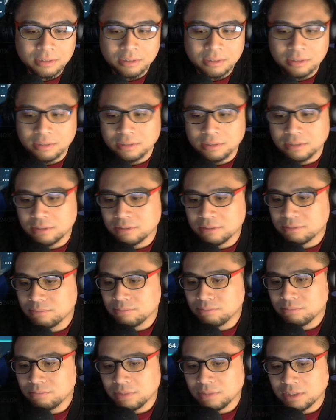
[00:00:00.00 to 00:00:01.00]

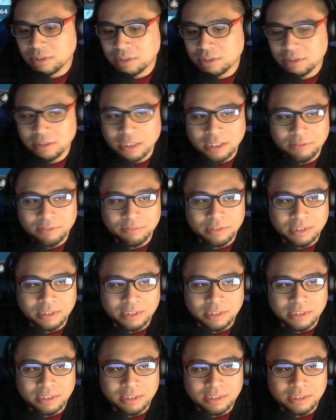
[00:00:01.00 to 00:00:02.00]
Yeah, you have
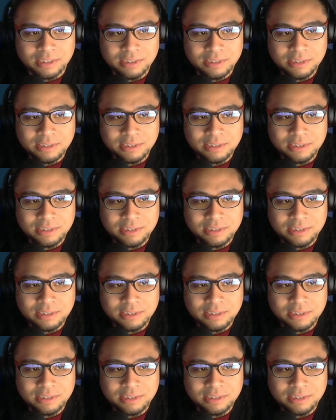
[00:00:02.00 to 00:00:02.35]
that.